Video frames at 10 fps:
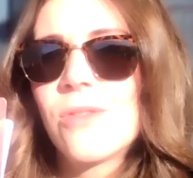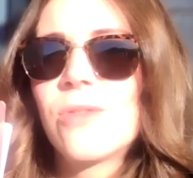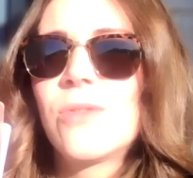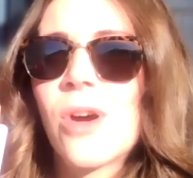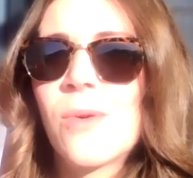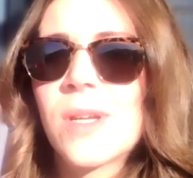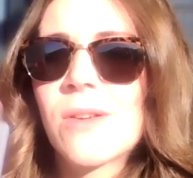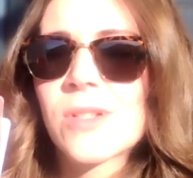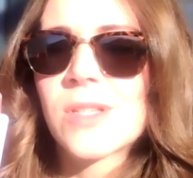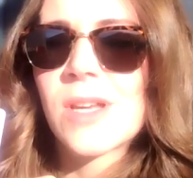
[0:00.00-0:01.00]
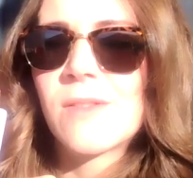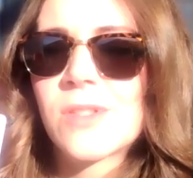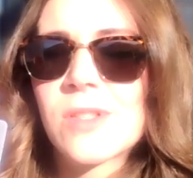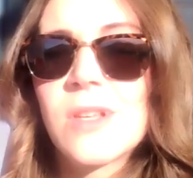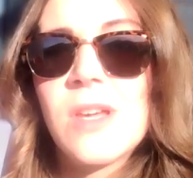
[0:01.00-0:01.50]
through knowing
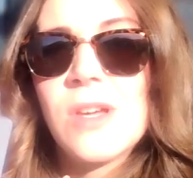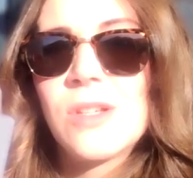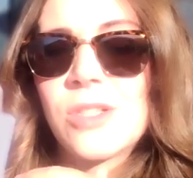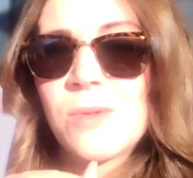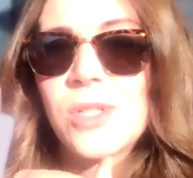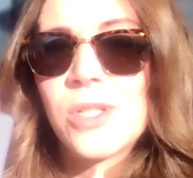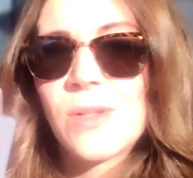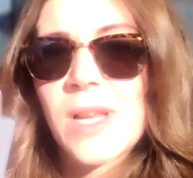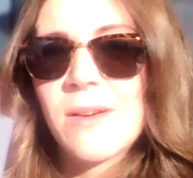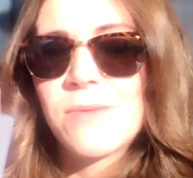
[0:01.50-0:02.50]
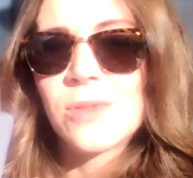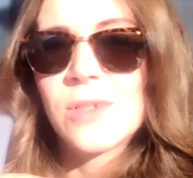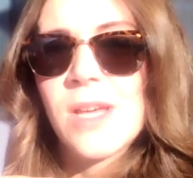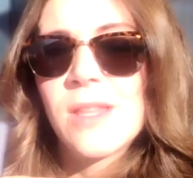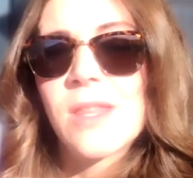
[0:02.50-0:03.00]
ourselves to a new level,
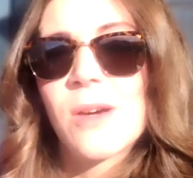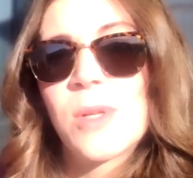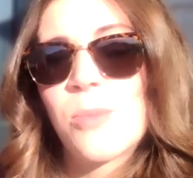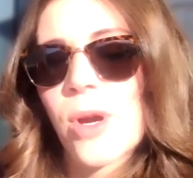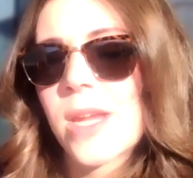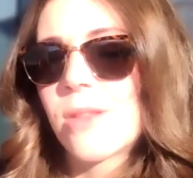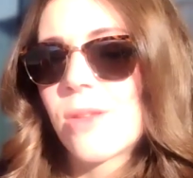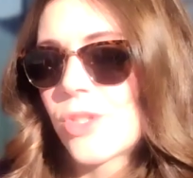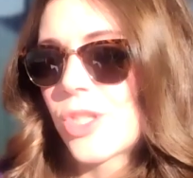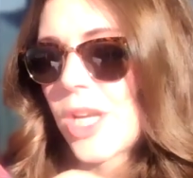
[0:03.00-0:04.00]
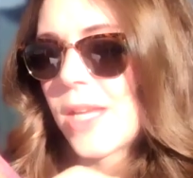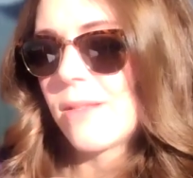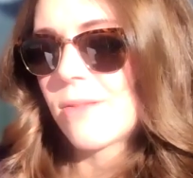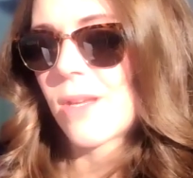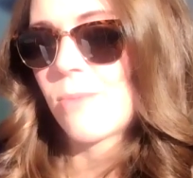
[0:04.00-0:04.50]
that we break those
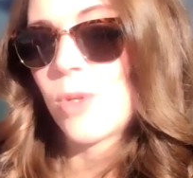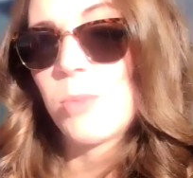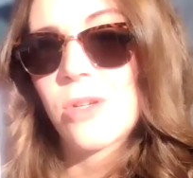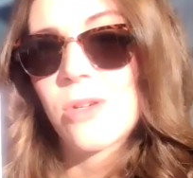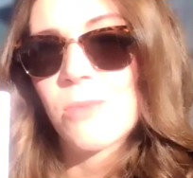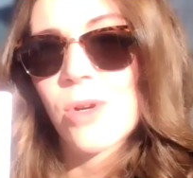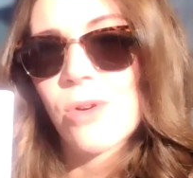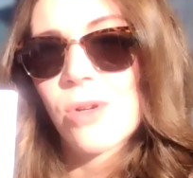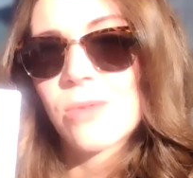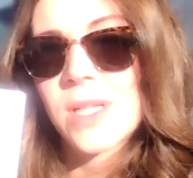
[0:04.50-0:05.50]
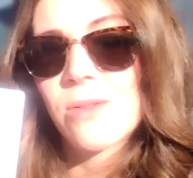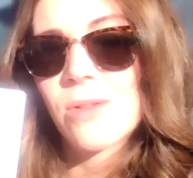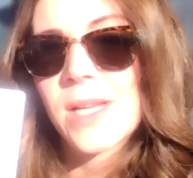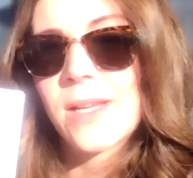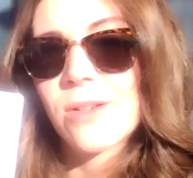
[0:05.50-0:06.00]
chains and we become our own inner
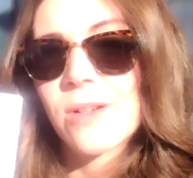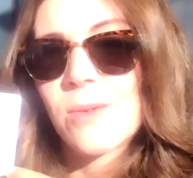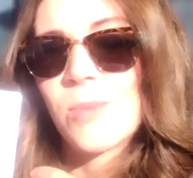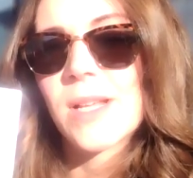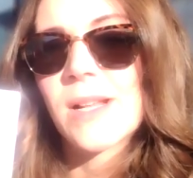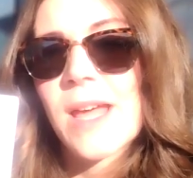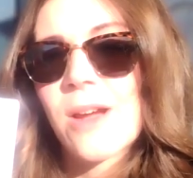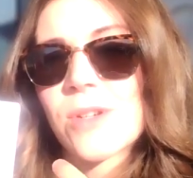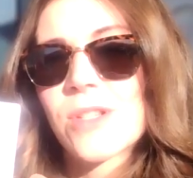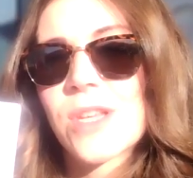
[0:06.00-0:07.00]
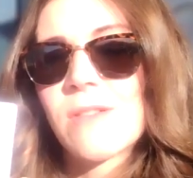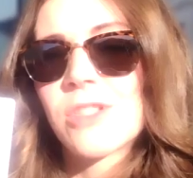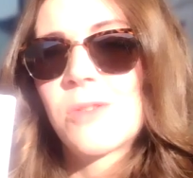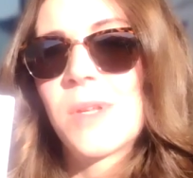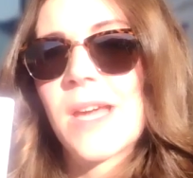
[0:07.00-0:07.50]
leader, and we allow
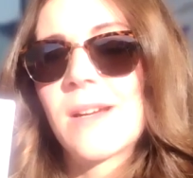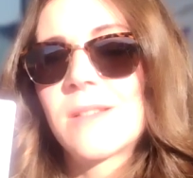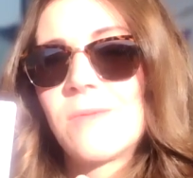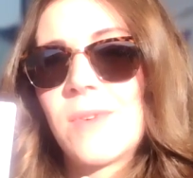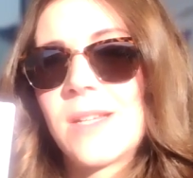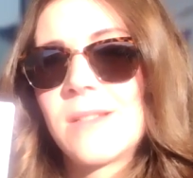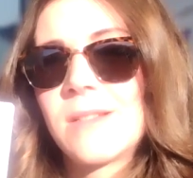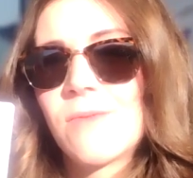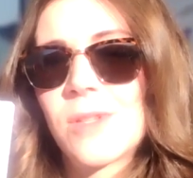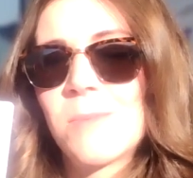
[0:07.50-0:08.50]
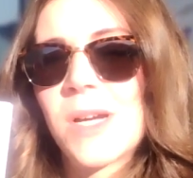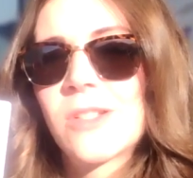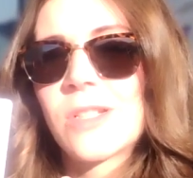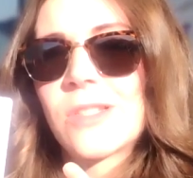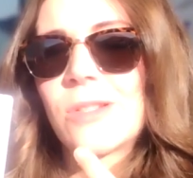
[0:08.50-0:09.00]
ourselves to be activated for the
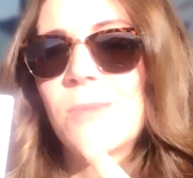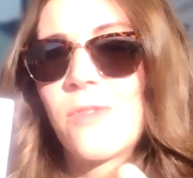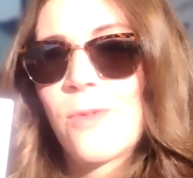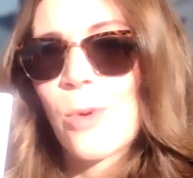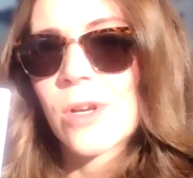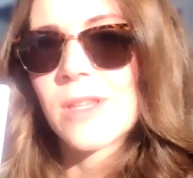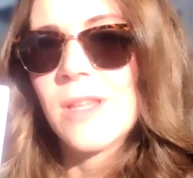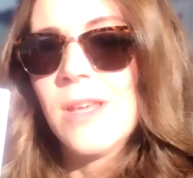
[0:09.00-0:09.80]
magic to come forth,